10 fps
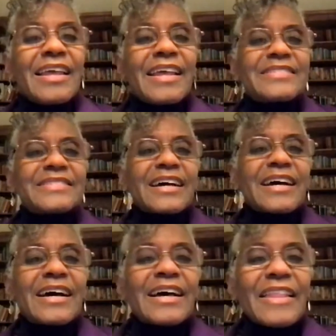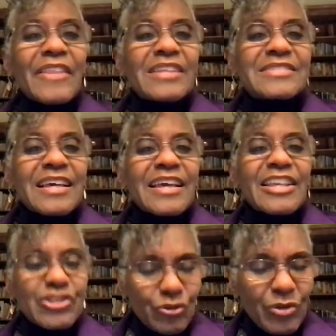It's a
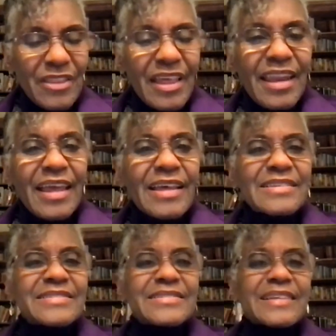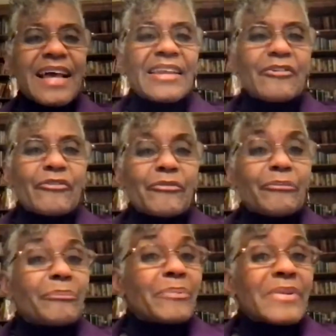history that has kind of
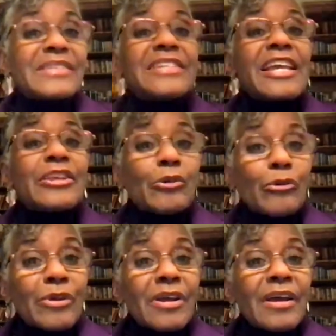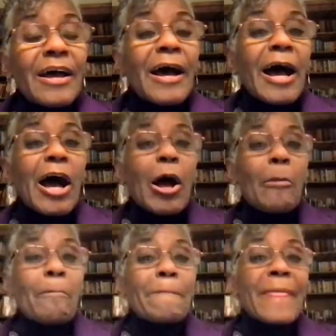continued
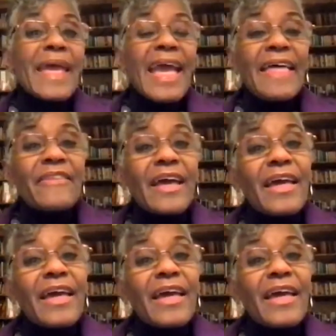and